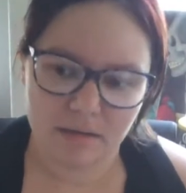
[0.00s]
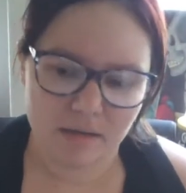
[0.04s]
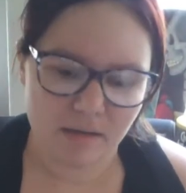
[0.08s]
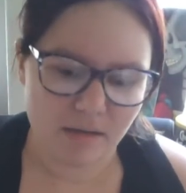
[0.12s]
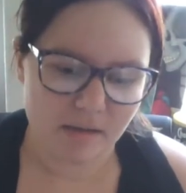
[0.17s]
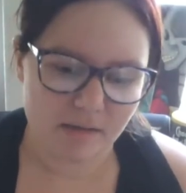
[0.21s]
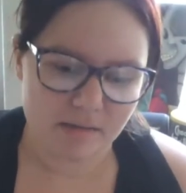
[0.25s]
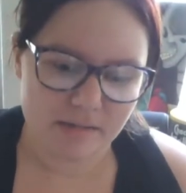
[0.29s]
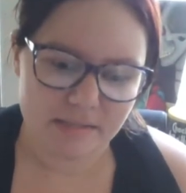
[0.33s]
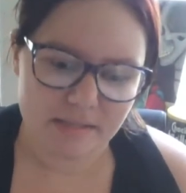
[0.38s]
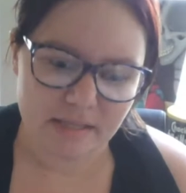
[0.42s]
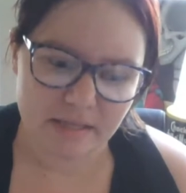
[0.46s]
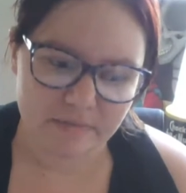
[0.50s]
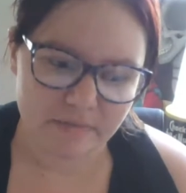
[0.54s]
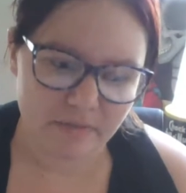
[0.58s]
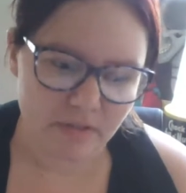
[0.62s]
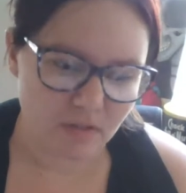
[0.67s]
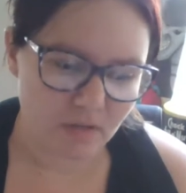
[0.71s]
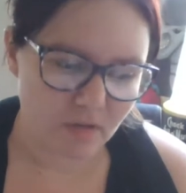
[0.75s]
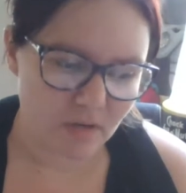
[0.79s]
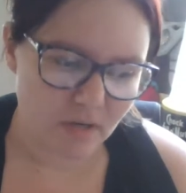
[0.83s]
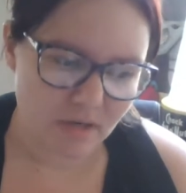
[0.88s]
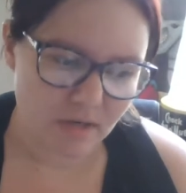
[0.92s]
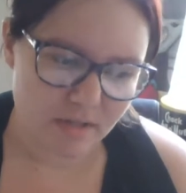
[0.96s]
a
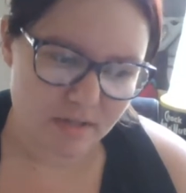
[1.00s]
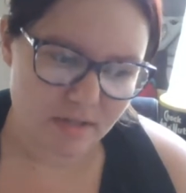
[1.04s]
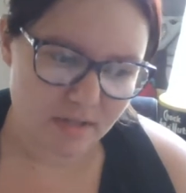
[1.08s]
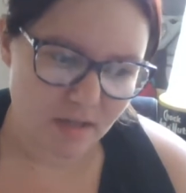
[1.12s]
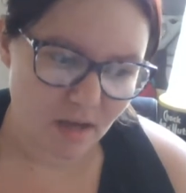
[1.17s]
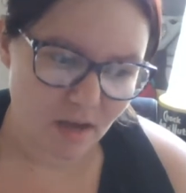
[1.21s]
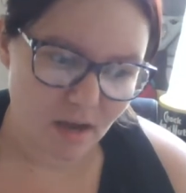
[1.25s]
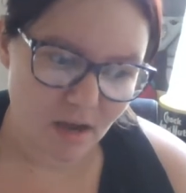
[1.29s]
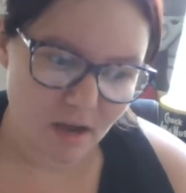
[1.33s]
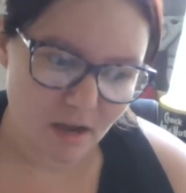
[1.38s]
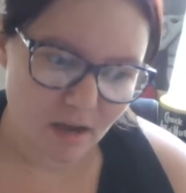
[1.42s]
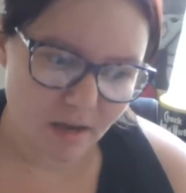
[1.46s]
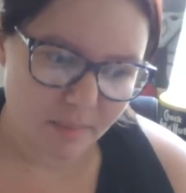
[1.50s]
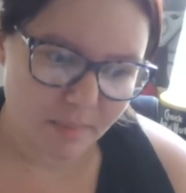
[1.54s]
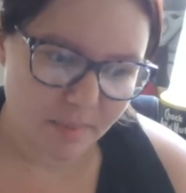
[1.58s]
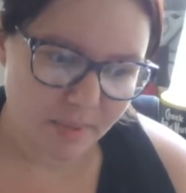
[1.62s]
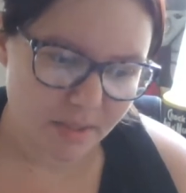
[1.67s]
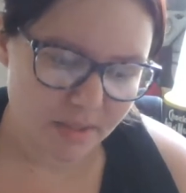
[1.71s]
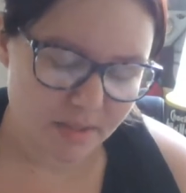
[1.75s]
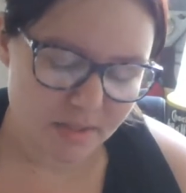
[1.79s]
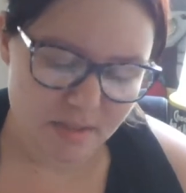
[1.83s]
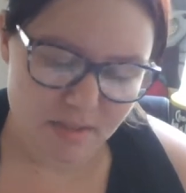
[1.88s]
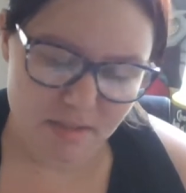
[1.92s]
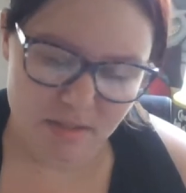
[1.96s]
saving grace, thank God,
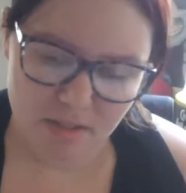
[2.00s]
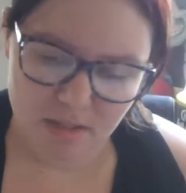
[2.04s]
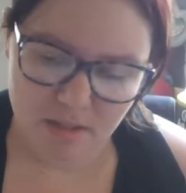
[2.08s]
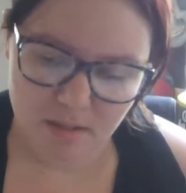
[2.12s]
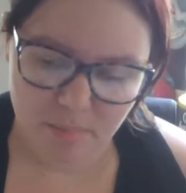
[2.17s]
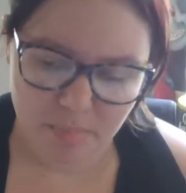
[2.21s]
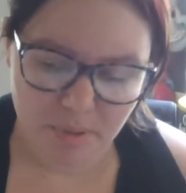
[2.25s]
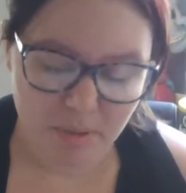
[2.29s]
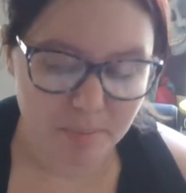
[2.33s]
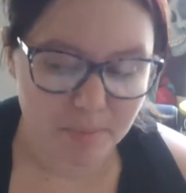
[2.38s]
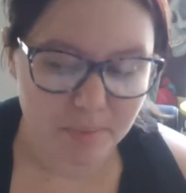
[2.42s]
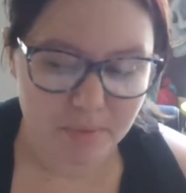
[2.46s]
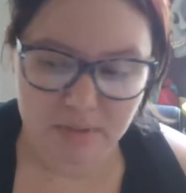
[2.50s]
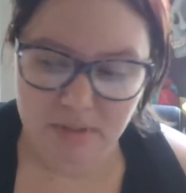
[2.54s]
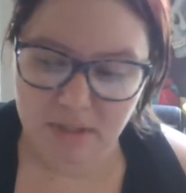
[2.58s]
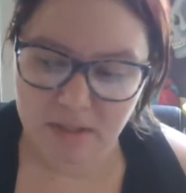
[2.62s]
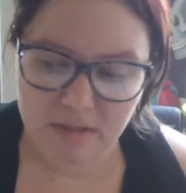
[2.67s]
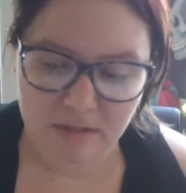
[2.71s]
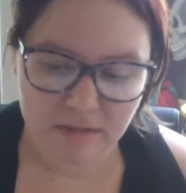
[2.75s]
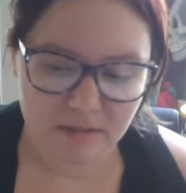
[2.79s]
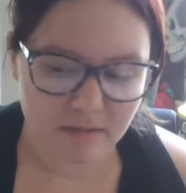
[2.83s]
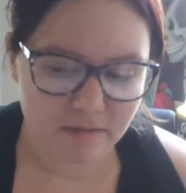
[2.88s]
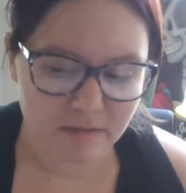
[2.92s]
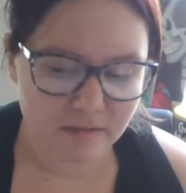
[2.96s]
because people
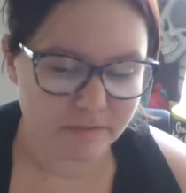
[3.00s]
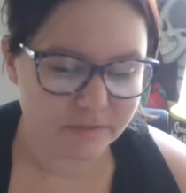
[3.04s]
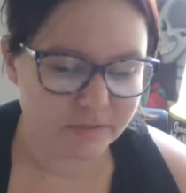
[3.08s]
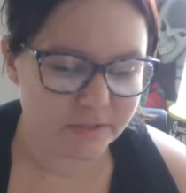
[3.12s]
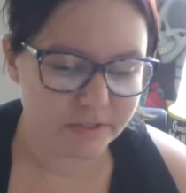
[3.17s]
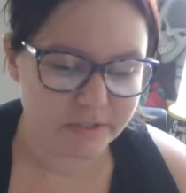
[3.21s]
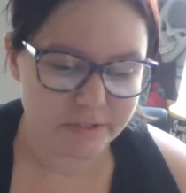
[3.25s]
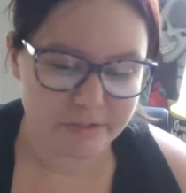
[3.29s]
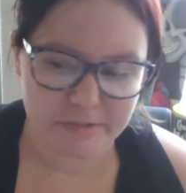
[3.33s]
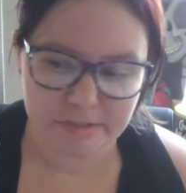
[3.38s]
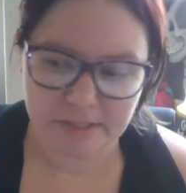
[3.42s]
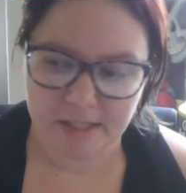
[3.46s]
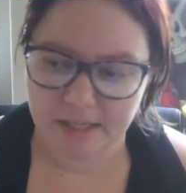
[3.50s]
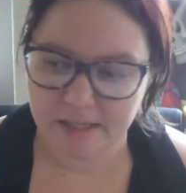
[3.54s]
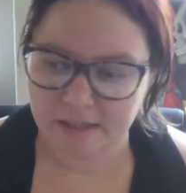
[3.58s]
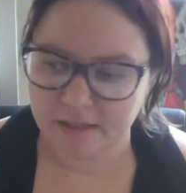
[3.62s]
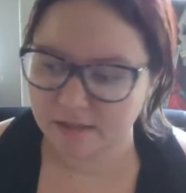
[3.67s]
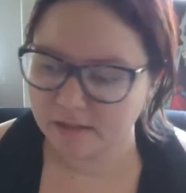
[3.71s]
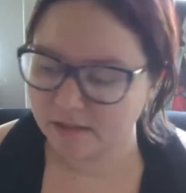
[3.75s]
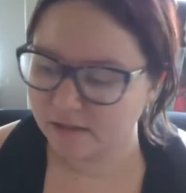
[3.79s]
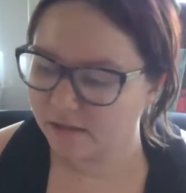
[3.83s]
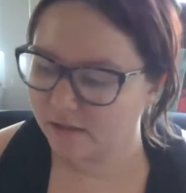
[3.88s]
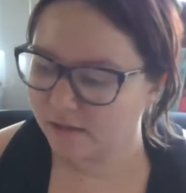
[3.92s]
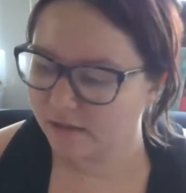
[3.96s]
love to
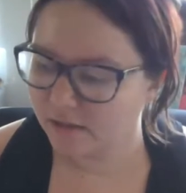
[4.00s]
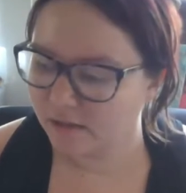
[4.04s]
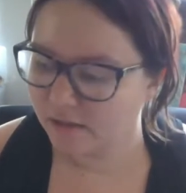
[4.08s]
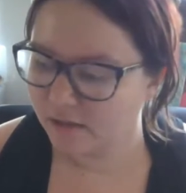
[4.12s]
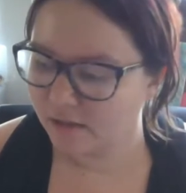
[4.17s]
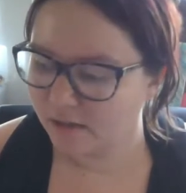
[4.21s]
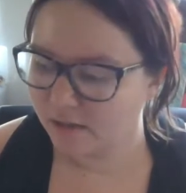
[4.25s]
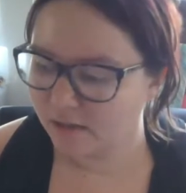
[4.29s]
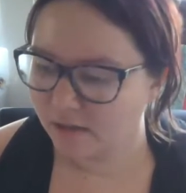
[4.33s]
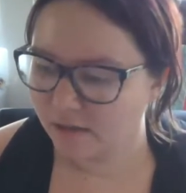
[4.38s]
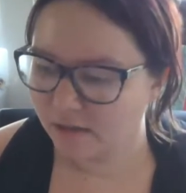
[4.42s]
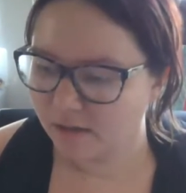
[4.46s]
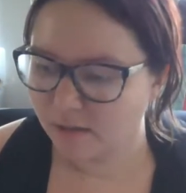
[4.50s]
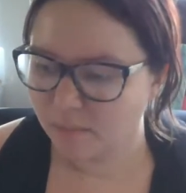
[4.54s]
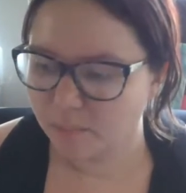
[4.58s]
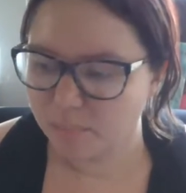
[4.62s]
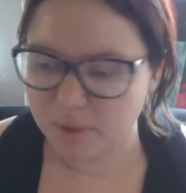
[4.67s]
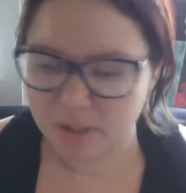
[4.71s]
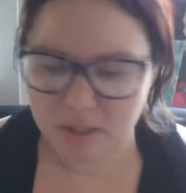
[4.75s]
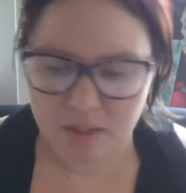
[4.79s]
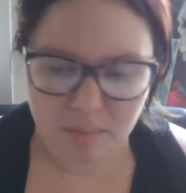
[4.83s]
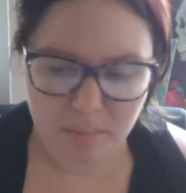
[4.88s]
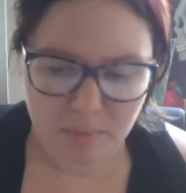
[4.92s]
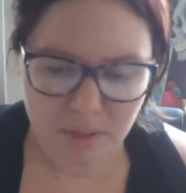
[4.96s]
like
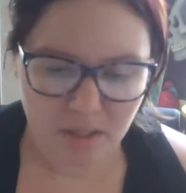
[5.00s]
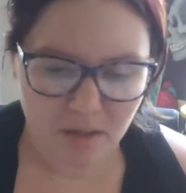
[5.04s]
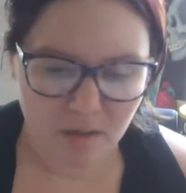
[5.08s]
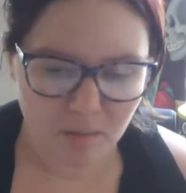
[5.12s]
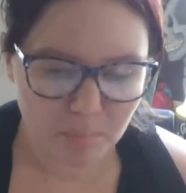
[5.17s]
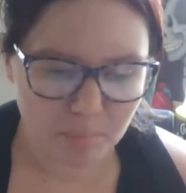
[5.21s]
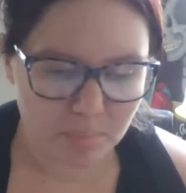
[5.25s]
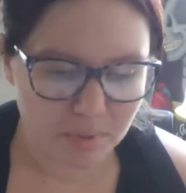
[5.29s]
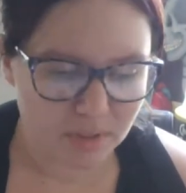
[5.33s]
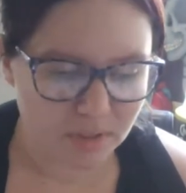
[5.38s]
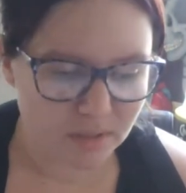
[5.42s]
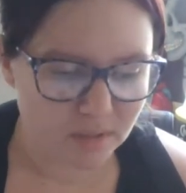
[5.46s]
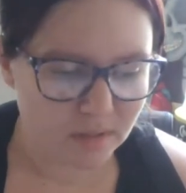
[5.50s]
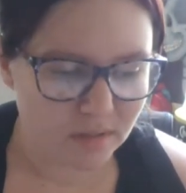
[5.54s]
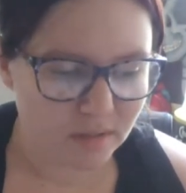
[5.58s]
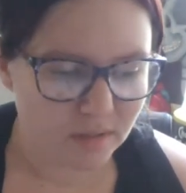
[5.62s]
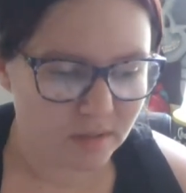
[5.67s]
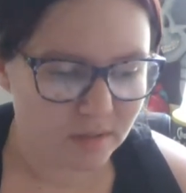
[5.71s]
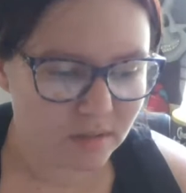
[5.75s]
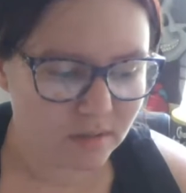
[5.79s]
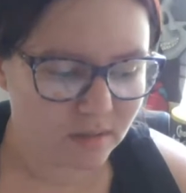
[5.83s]
pick me up and,